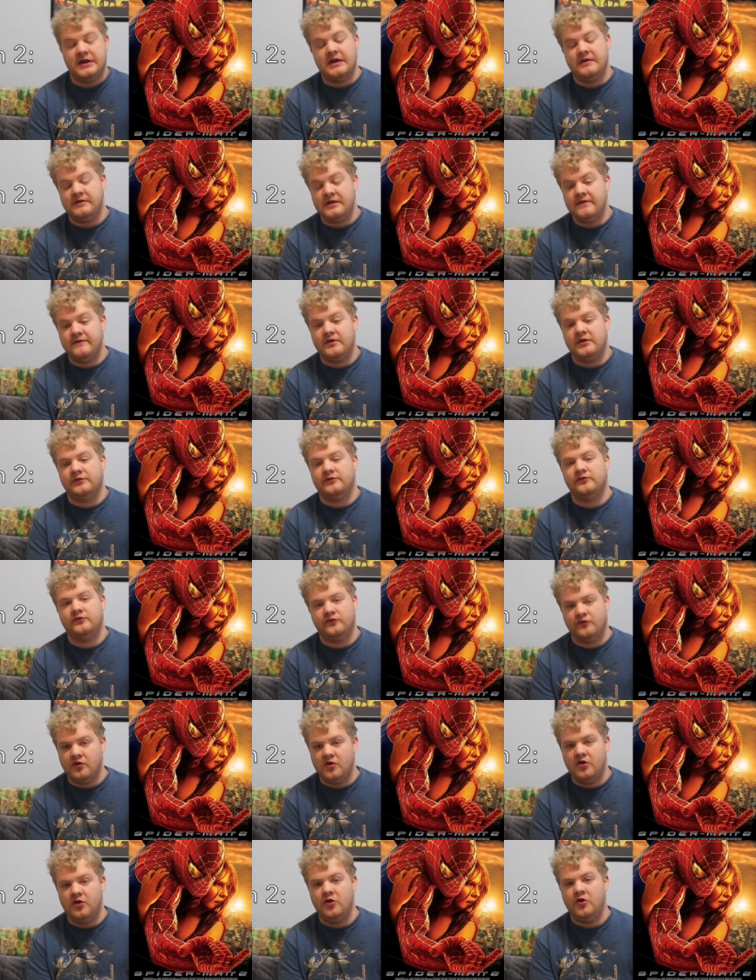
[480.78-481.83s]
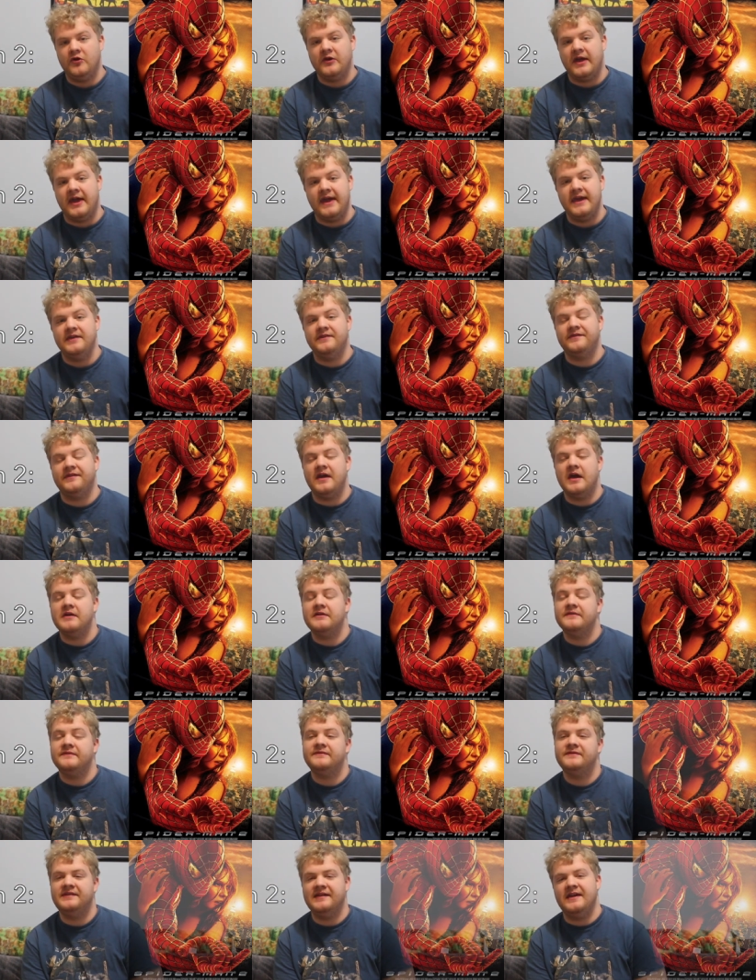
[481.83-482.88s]
and I give it a strong 8 out
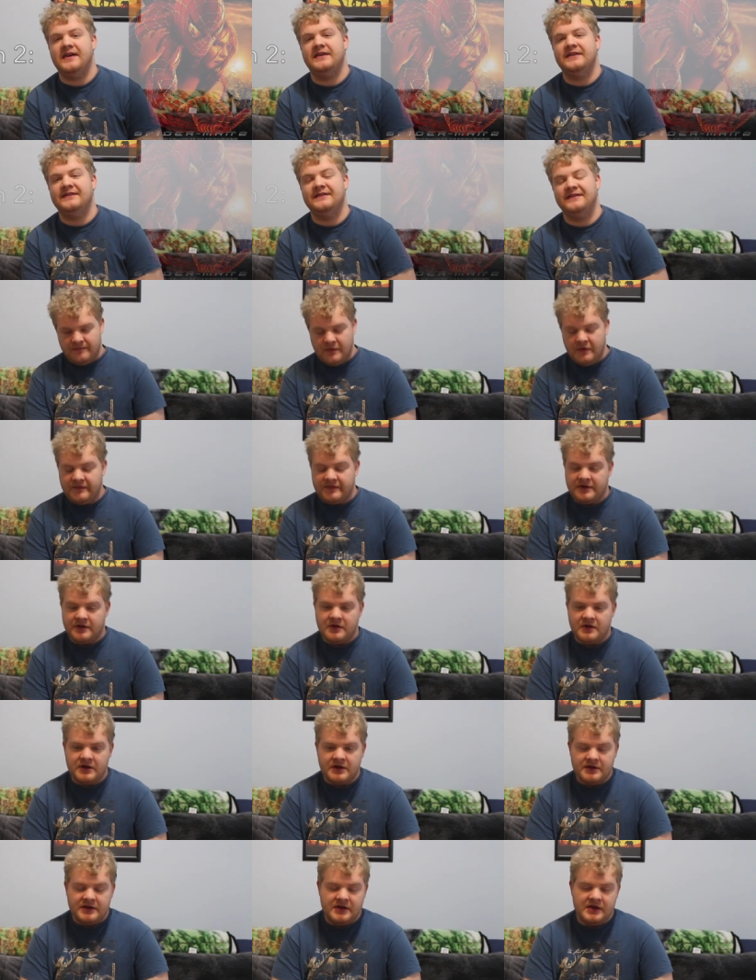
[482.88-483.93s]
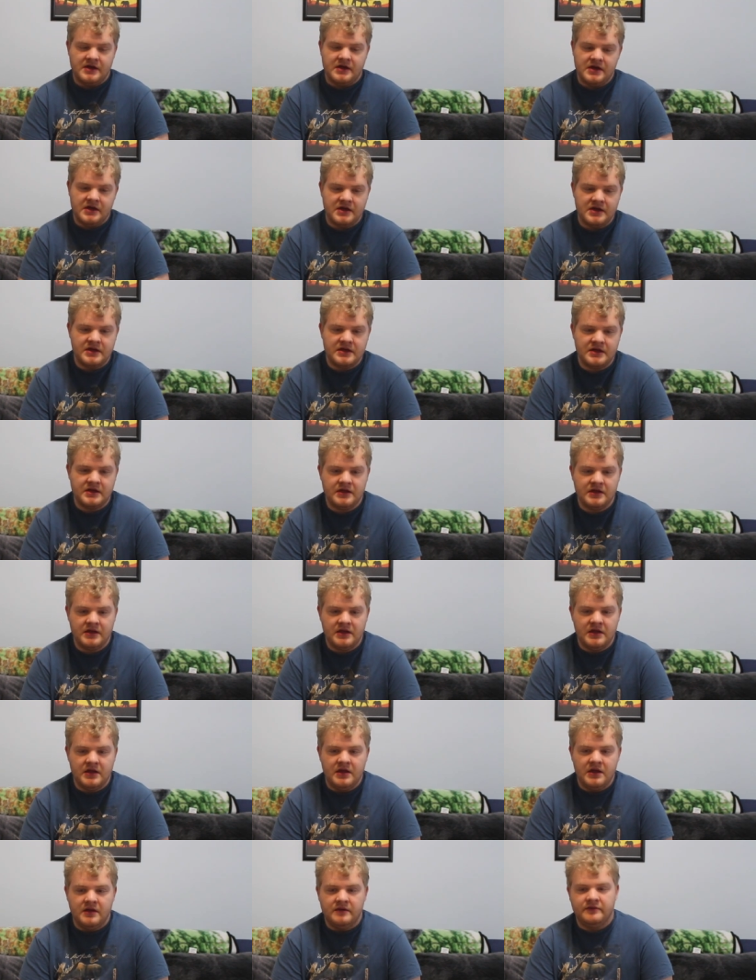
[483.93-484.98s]
of 10. Moving on
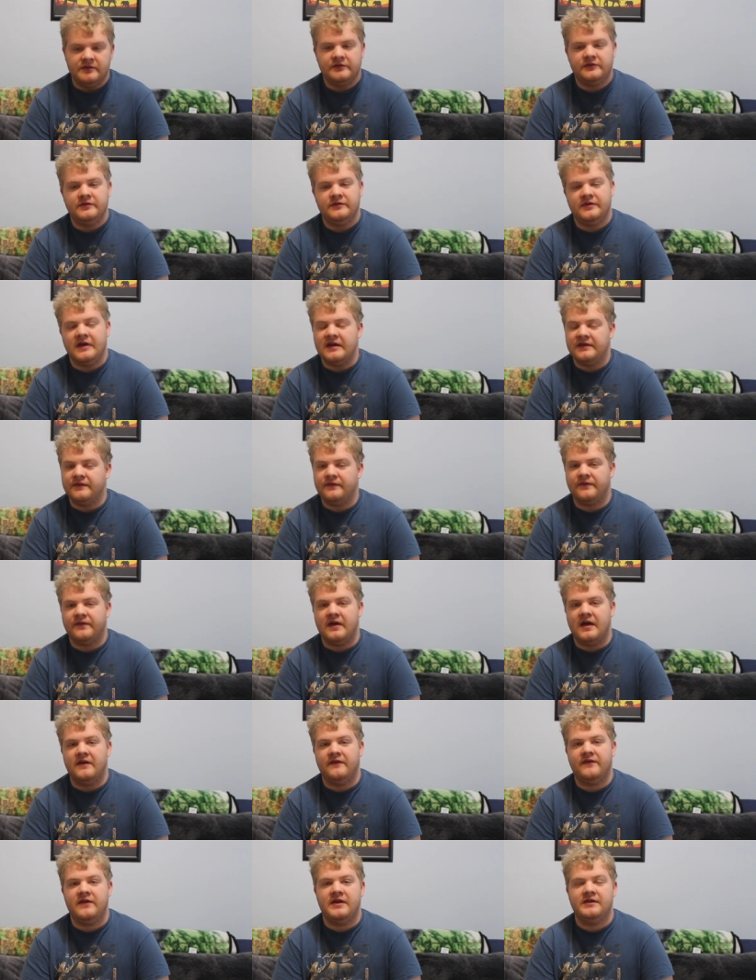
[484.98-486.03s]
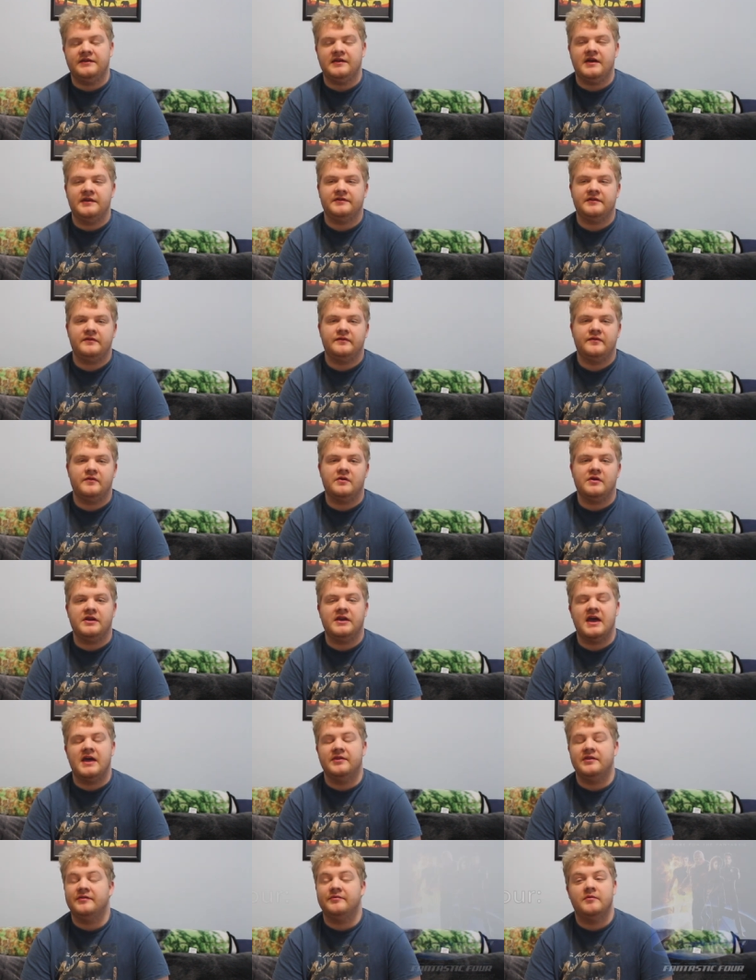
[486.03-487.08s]
to 2005, Fantastic Four.
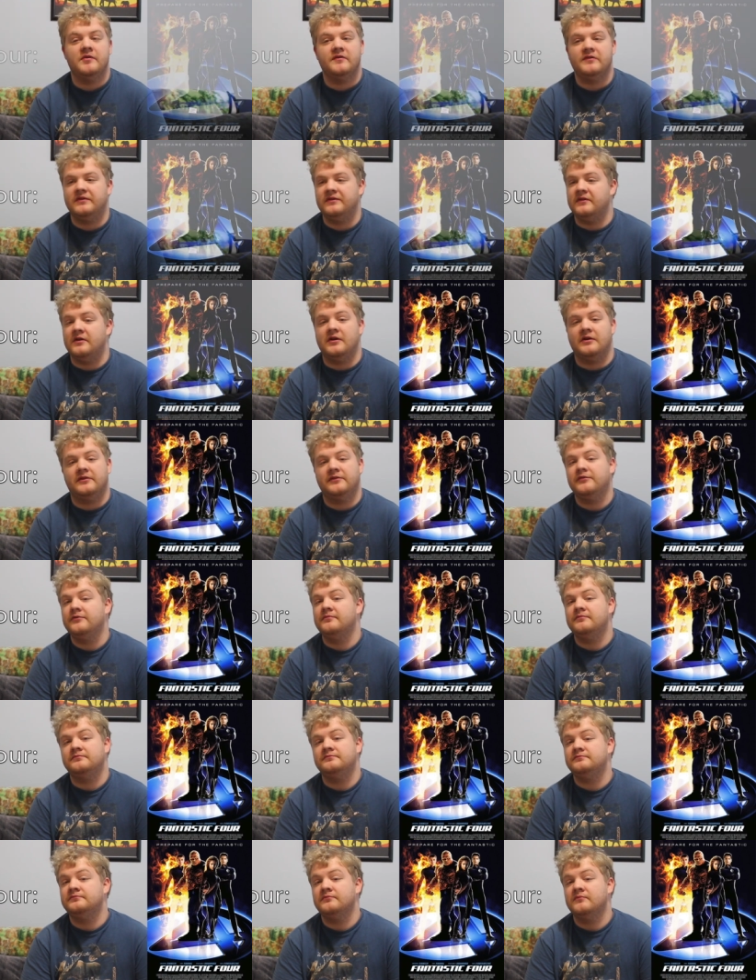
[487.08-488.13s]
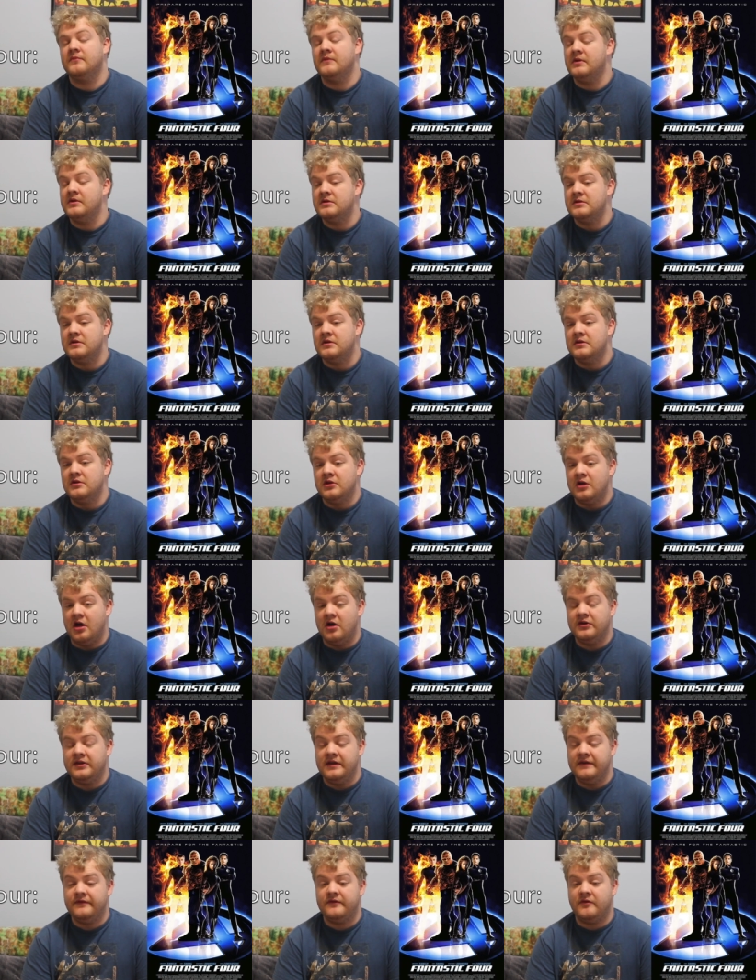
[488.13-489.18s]
Yeah, this movie sucks.
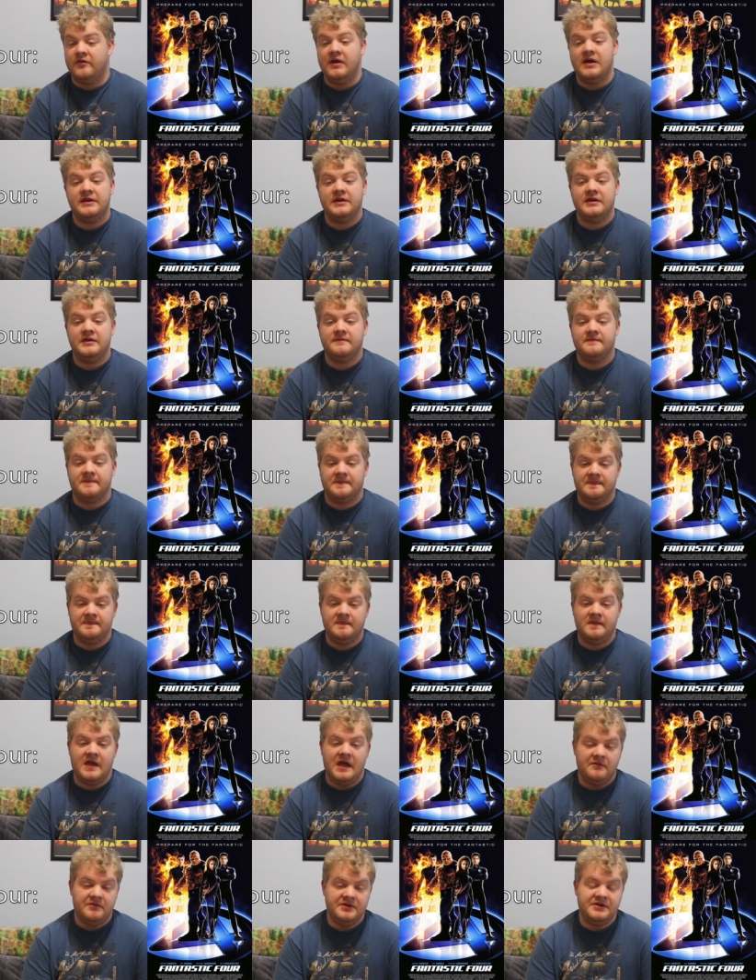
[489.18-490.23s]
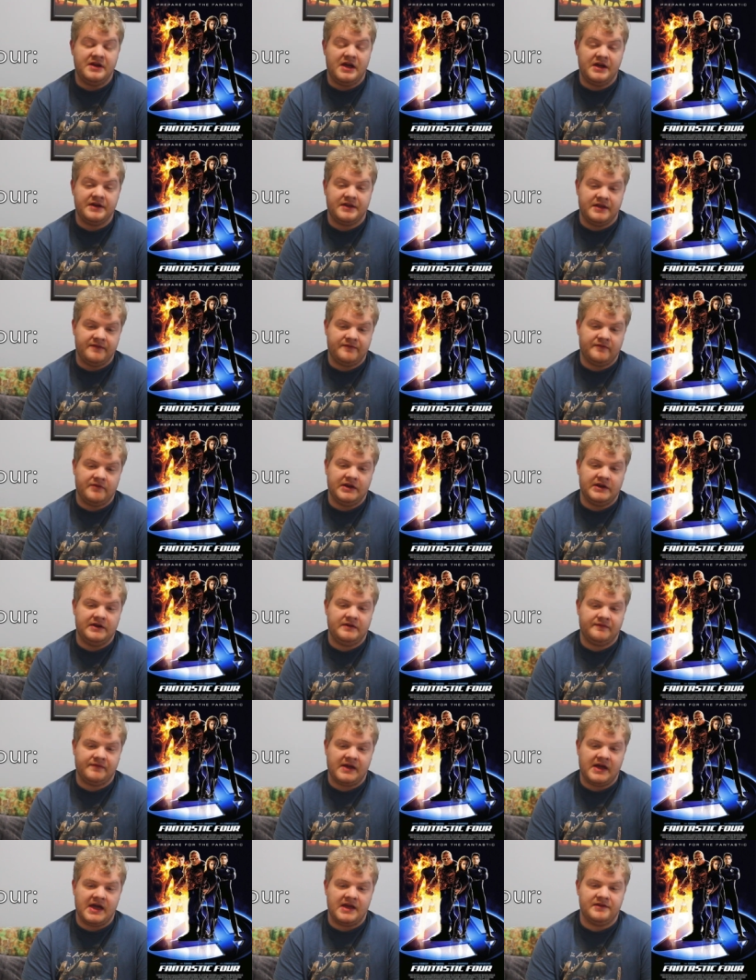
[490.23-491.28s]
I'll give credit. I would not give credit
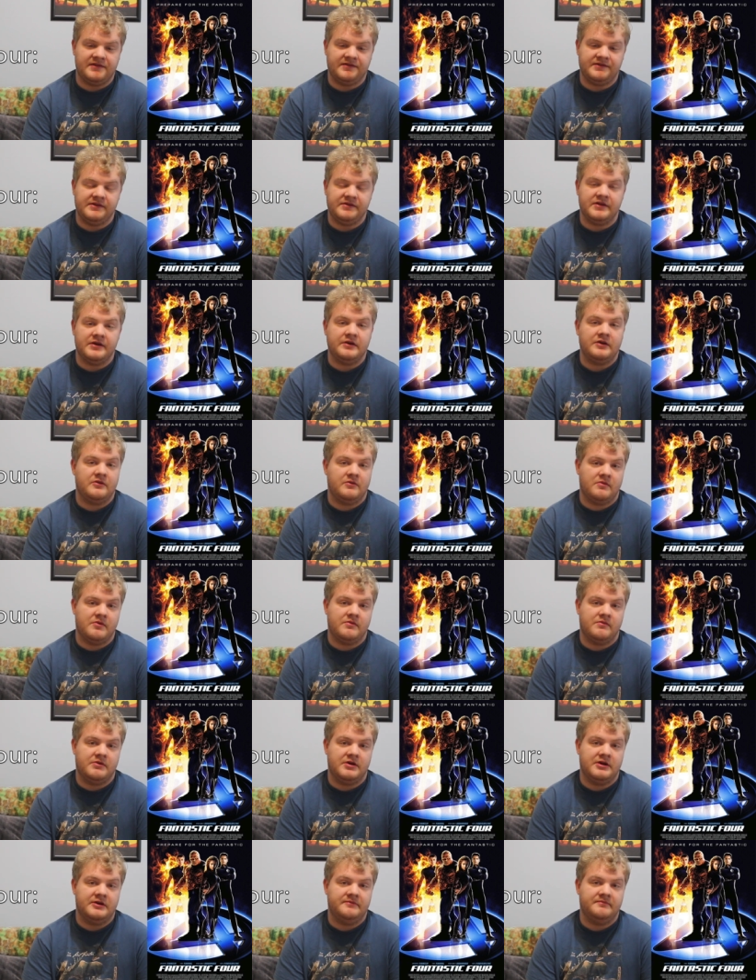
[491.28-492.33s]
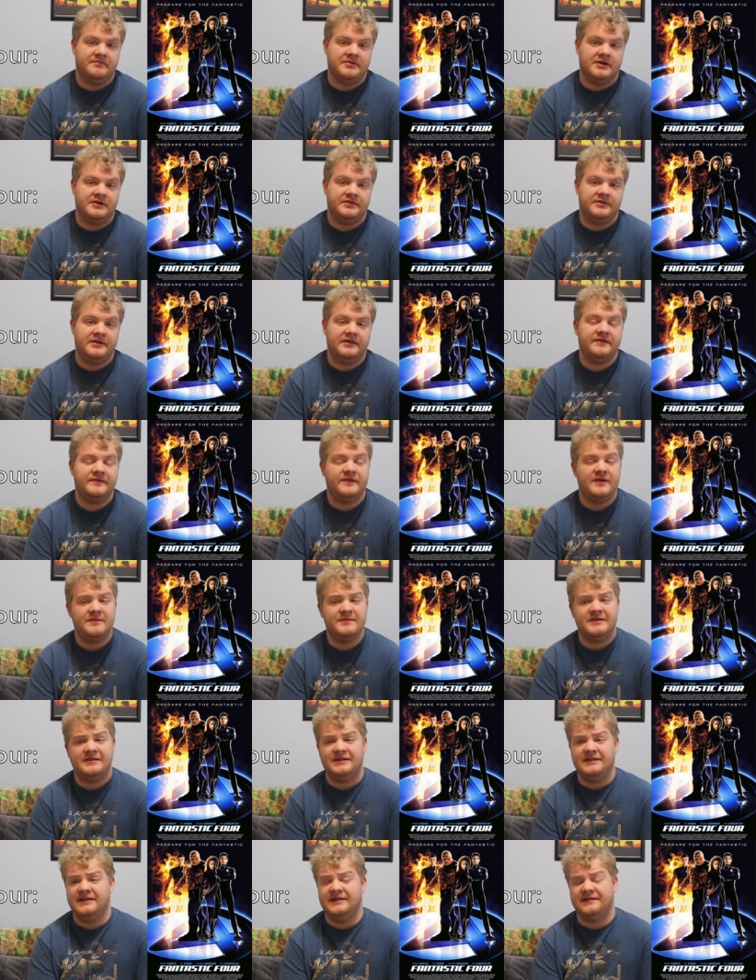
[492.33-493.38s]
if I hadn't seen the newer one, but this film
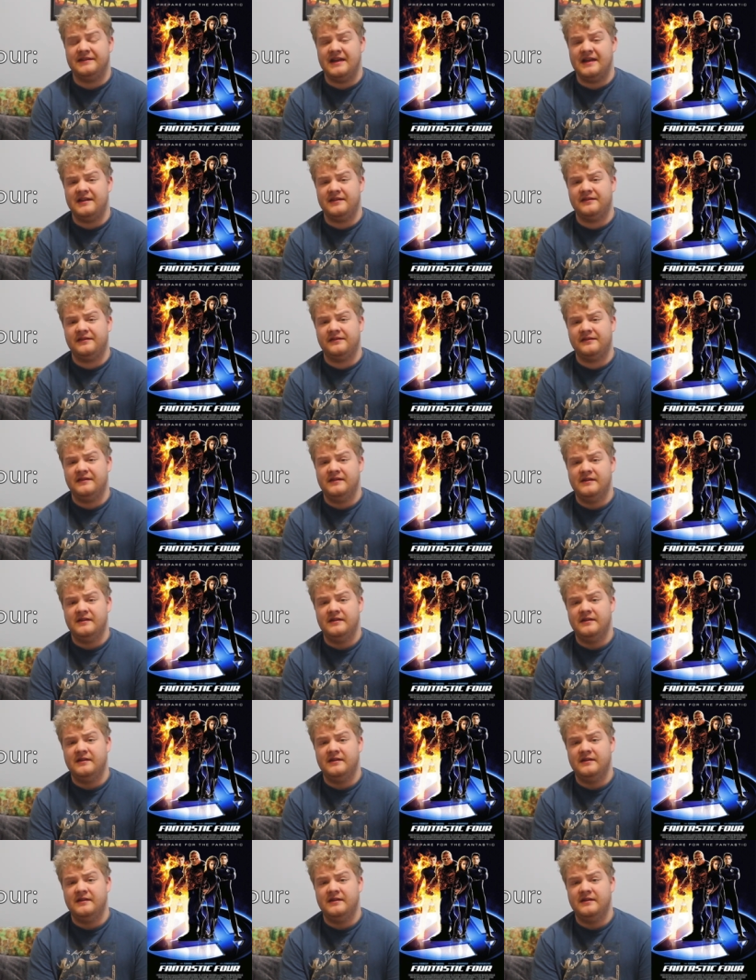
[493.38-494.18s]
at least has